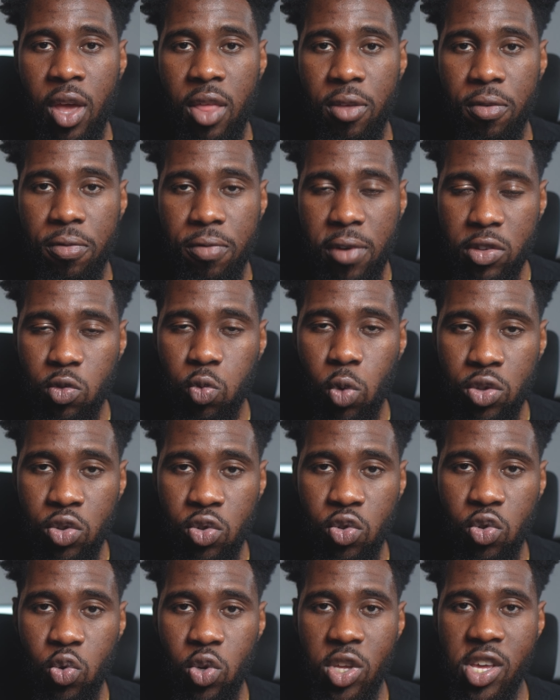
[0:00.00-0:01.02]
The first one
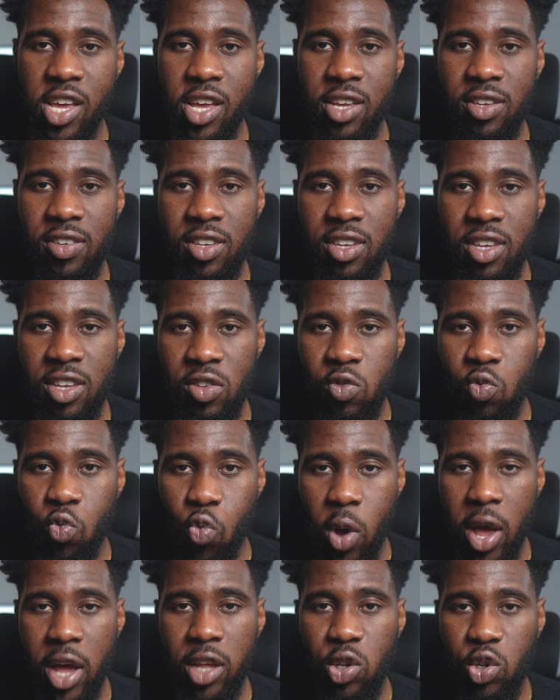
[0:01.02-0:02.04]
to two years is
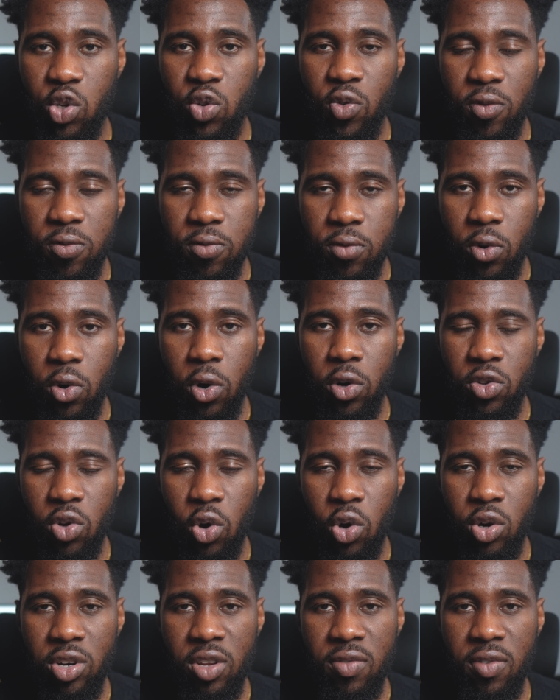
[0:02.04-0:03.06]
where you should focus
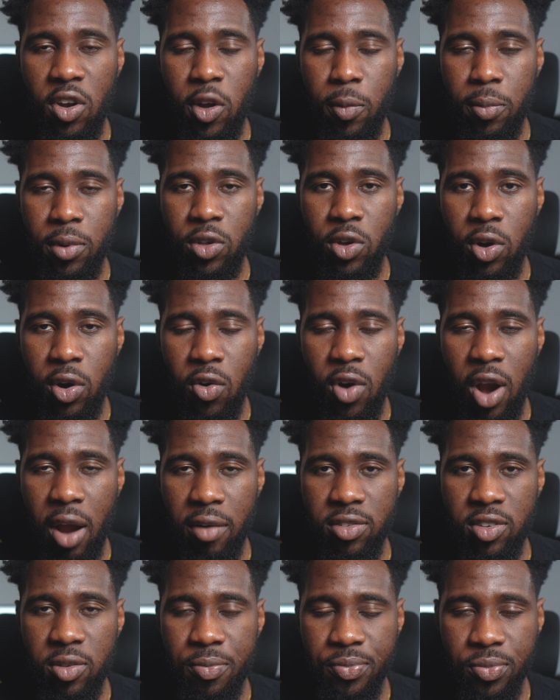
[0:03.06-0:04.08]
on developing your
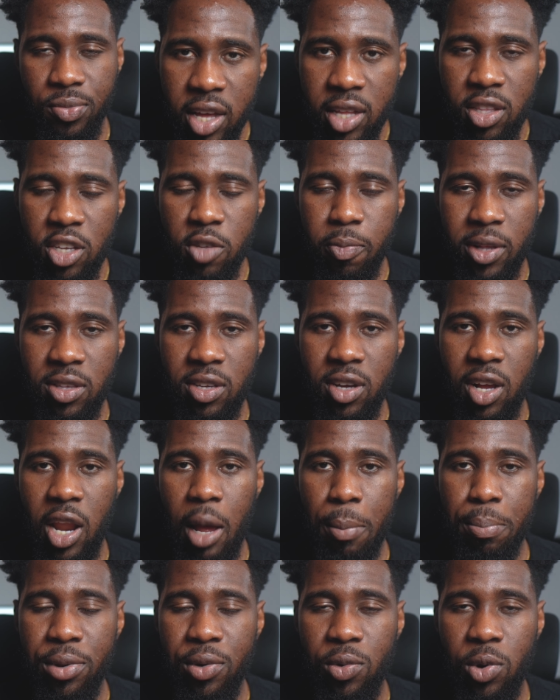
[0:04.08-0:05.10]
craft. In this
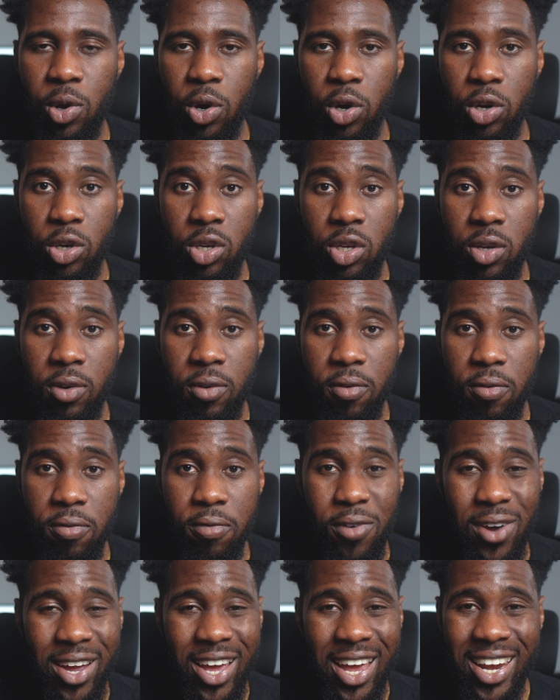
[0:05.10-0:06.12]
particular period,
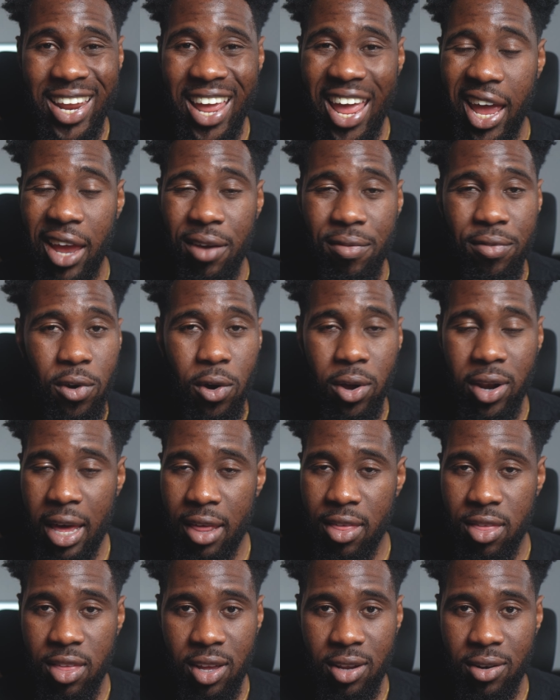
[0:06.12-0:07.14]
forget every other
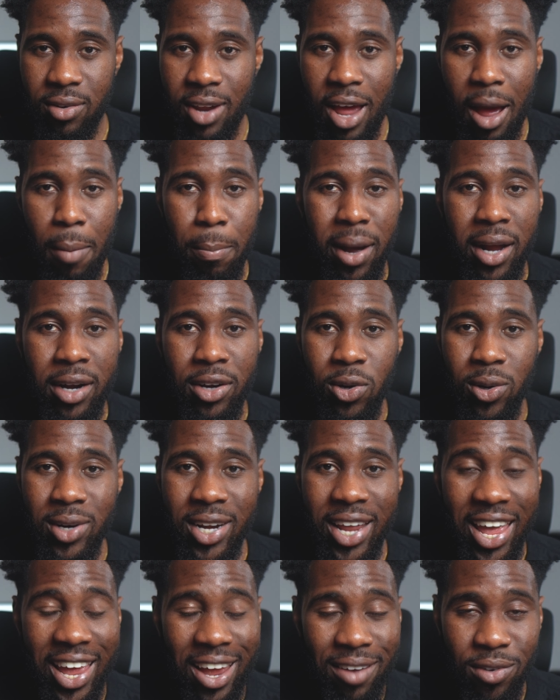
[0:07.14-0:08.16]
thing,
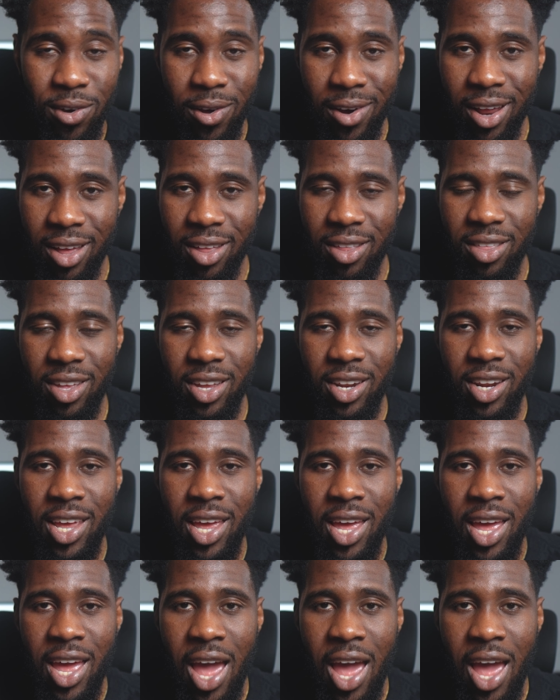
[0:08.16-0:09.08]
abandon every other thing,